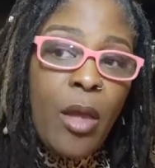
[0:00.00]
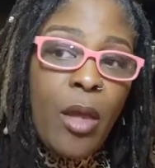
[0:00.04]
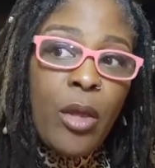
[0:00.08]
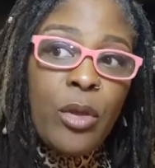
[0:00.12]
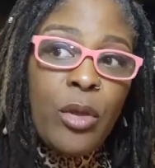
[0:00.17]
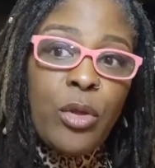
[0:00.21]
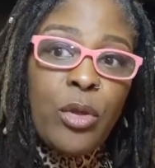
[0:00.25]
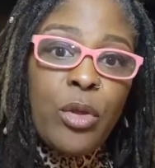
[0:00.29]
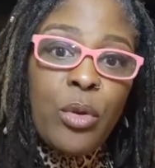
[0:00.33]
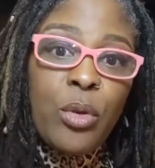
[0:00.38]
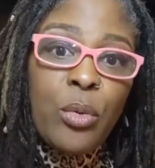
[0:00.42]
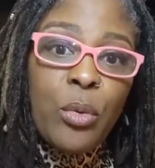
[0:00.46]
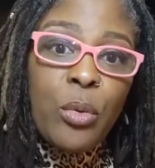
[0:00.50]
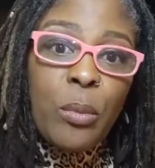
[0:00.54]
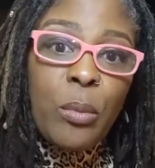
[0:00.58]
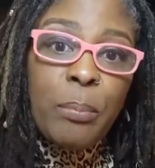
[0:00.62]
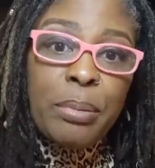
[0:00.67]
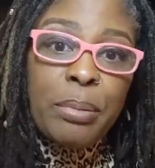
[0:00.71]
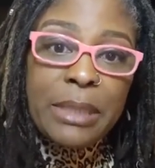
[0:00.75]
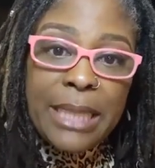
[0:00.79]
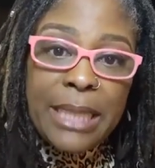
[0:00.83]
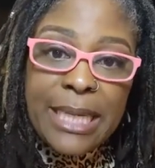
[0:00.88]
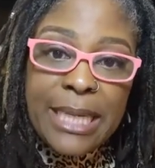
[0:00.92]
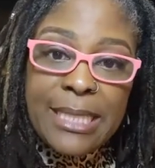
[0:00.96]
You
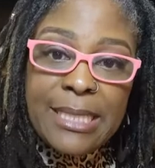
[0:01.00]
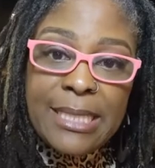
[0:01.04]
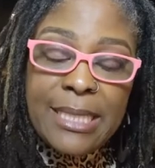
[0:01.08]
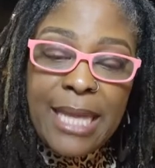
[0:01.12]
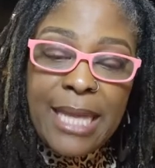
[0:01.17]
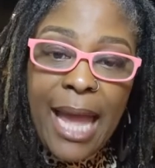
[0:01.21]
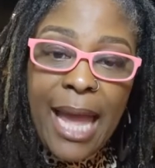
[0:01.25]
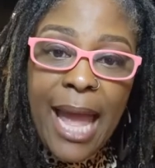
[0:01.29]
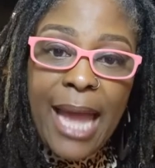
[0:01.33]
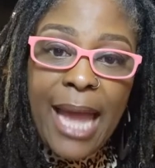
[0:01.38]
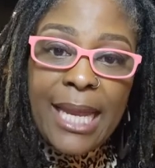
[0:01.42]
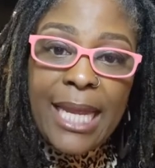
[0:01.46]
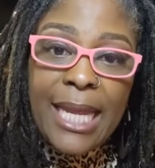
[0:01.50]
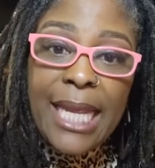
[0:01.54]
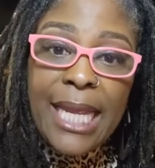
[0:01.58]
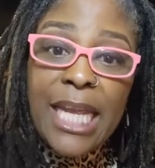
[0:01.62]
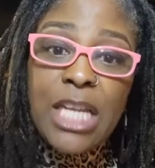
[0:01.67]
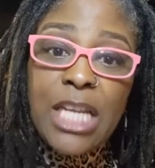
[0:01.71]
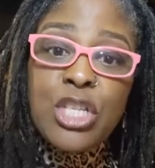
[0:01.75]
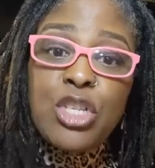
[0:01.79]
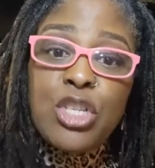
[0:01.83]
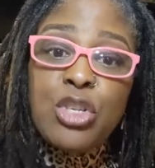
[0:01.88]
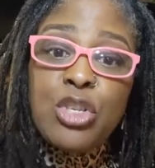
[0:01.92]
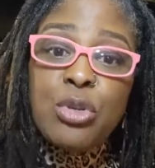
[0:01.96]
place that
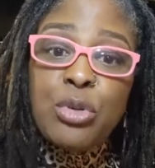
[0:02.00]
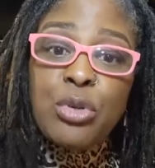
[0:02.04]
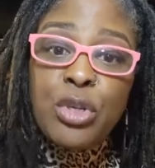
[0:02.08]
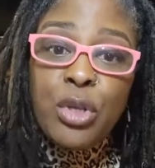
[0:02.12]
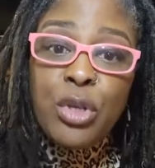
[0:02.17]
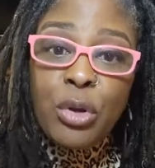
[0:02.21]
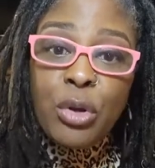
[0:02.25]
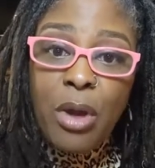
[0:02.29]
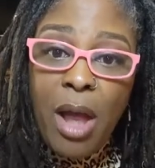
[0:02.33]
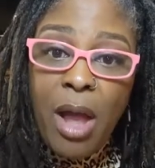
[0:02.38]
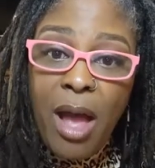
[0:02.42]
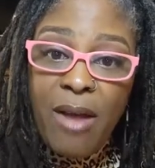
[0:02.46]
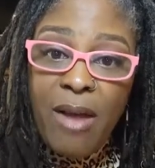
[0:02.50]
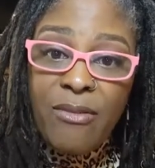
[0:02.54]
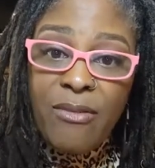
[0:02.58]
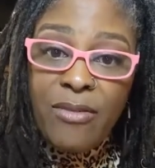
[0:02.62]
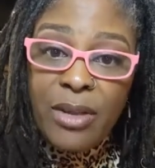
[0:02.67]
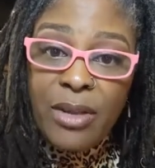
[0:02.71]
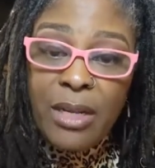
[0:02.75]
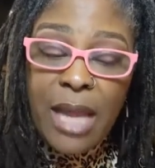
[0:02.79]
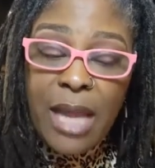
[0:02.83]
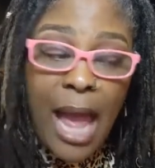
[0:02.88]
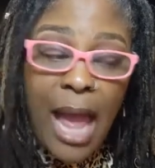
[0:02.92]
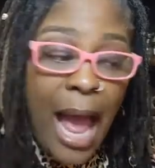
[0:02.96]
into your
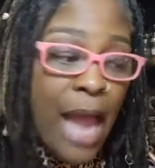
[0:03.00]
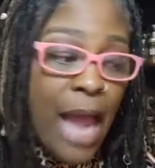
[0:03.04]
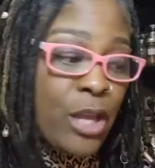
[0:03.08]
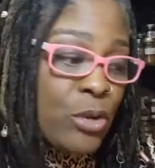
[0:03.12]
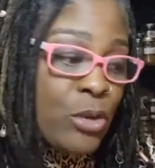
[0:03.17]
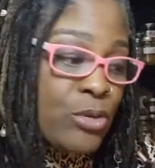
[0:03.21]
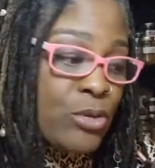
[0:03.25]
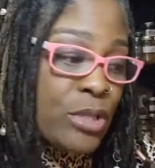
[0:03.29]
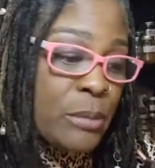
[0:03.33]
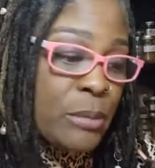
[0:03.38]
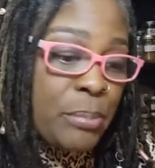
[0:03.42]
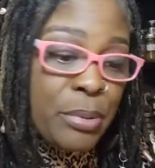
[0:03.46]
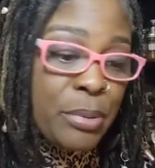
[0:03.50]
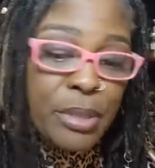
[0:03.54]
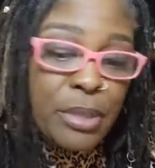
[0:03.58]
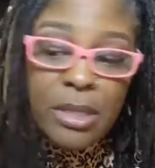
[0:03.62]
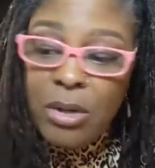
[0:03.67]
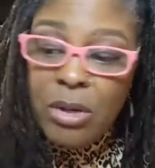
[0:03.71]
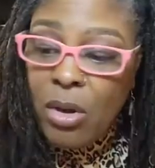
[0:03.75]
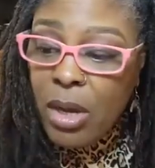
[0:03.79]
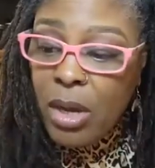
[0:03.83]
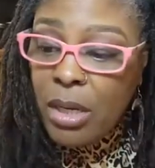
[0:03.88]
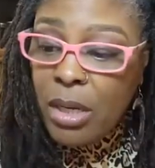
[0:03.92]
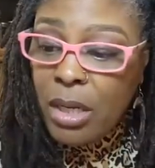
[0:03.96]
oven. I usually put it
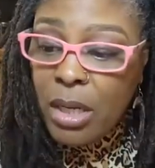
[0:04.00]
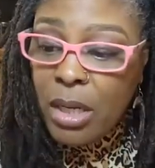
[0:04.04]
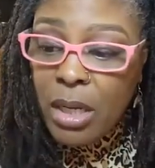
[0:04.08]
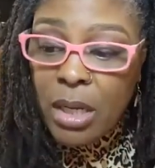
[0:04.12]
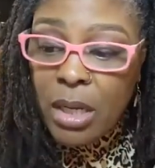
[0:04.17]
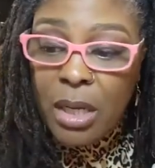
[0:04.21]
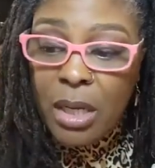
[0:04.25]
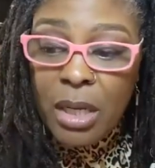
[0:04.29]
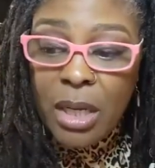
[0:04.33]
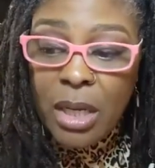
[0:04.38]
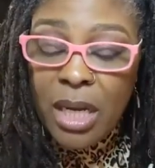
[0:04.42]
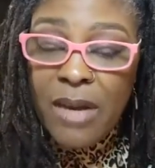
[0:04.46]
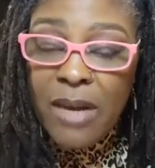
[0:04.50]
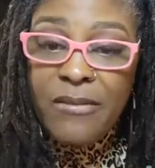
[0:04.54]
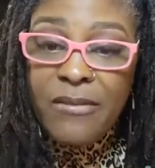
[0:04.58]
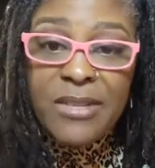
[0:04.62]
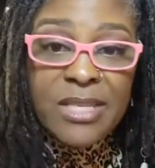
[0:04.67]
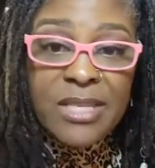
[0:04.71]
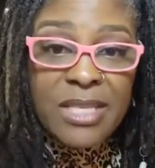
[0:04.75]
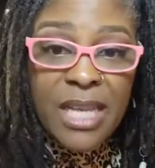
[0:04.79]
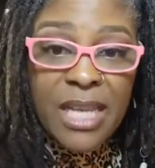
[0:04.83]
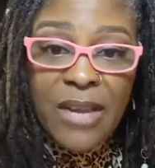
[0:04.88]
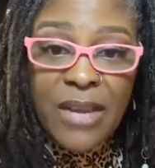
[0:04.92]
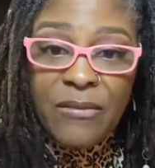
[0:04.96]
on a, a, a oven
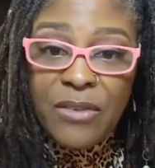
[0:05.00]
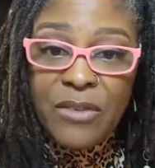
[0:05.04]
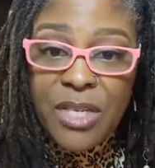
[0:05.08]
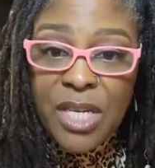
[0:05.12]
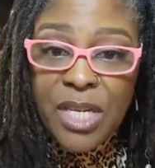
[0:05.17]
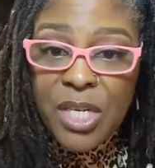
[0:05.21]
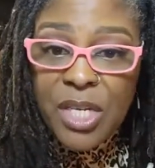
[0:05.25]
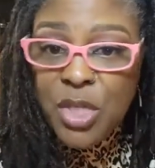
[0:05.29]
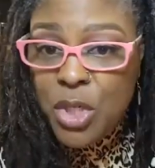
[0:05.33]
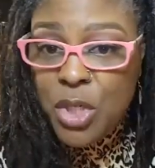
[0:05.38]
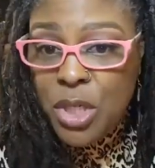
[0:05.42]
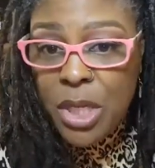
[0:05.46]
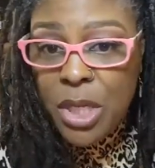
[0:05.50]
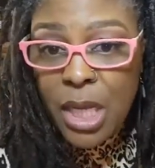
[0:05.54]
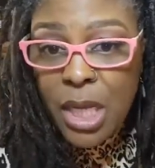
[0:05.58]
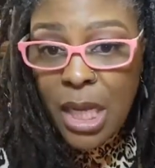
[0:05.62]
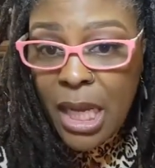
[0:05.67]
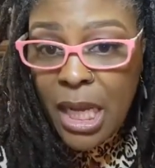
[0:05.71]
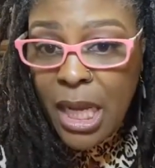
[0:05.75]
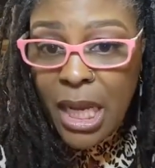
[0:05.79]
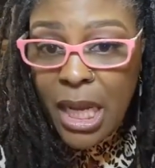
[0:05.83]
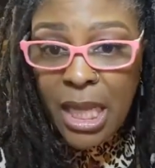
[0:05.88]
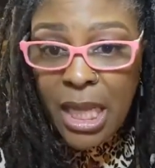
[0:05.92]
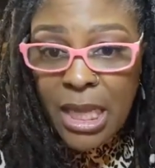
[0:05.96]
safe dish
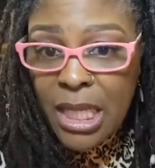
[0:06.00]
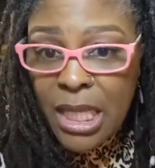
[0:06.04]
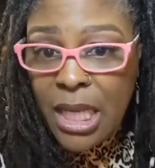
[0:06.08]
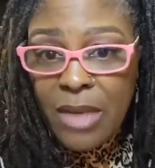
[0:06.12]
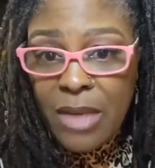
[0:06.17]
in the